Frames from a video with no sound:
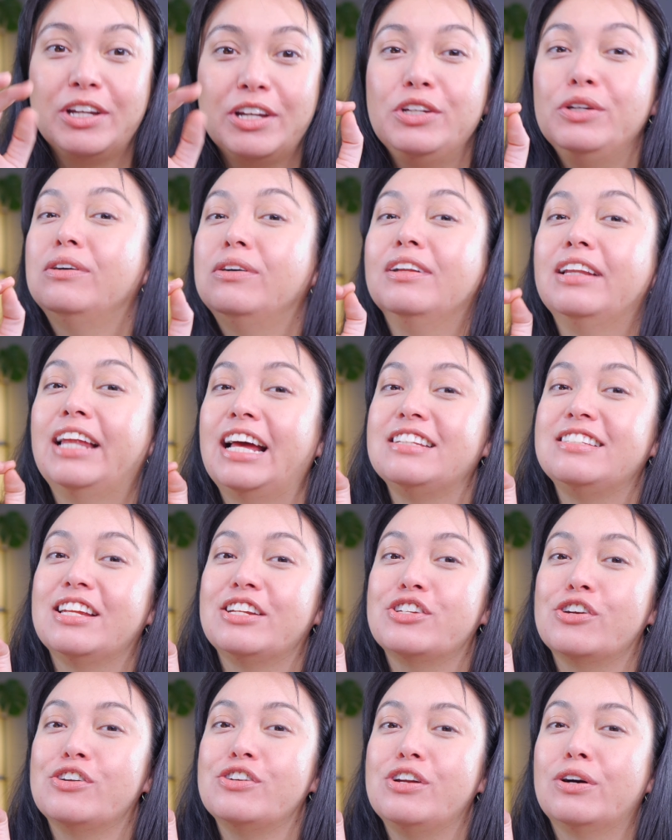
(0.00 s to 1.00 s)
when you glance
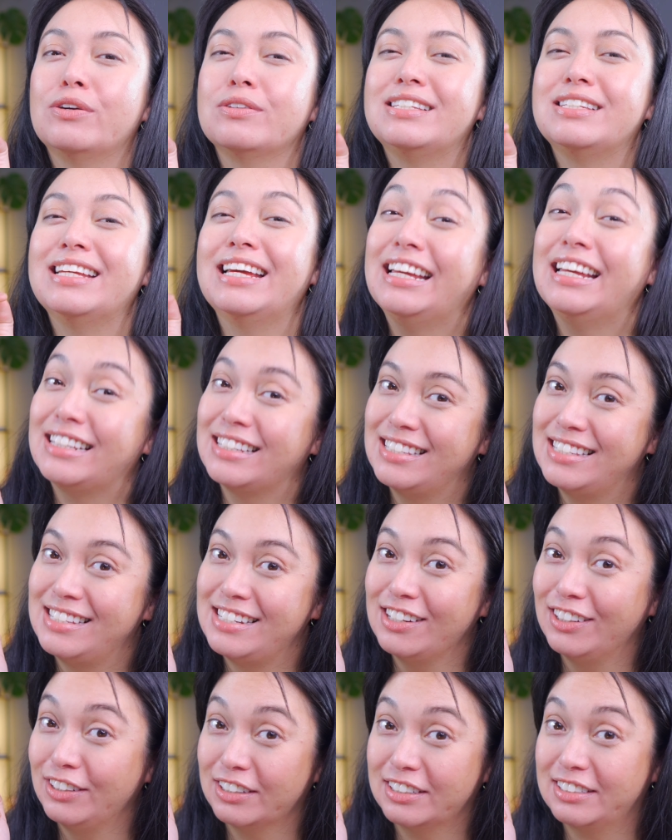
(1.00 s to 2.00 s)
at your notes, it
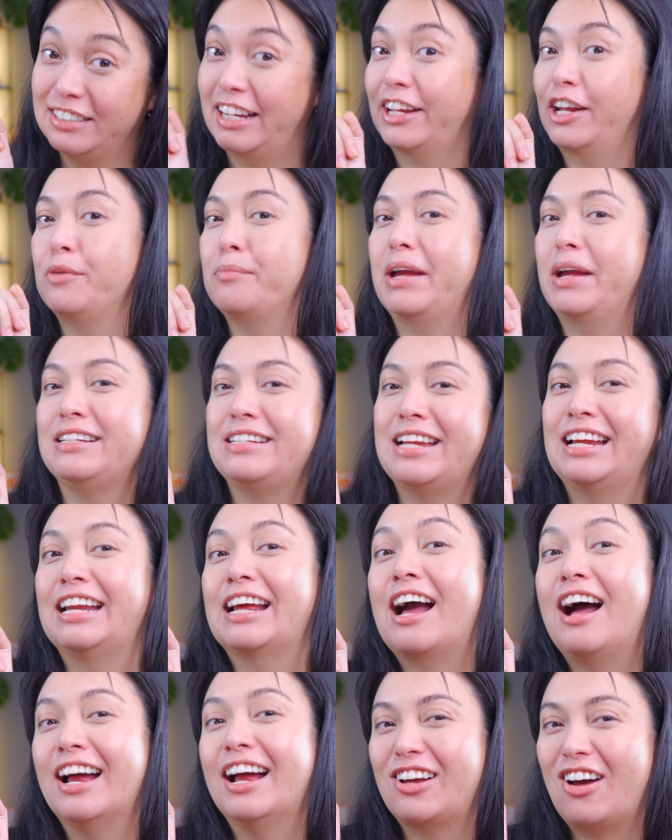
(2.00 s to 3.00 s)
still looks like you're
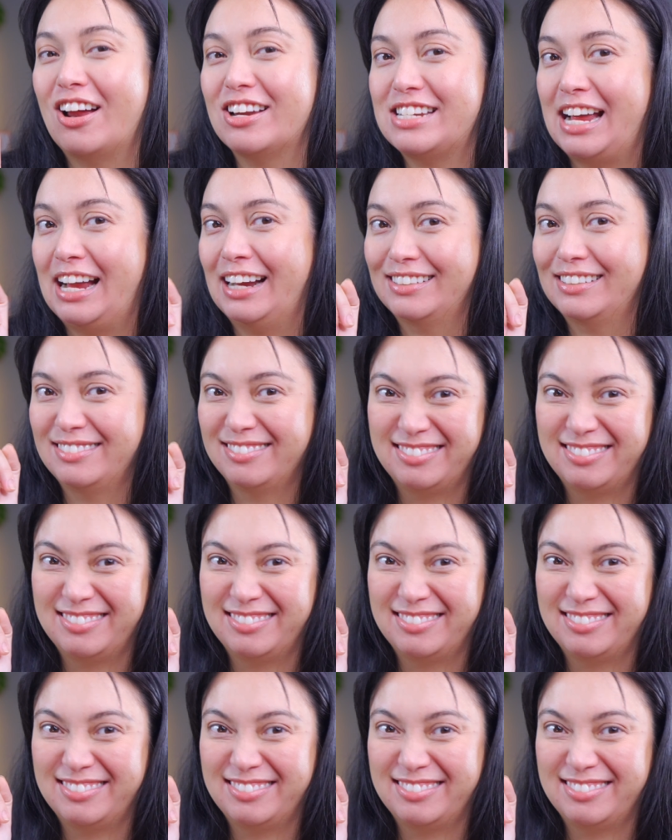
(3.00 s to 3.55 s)
maintaining eye contact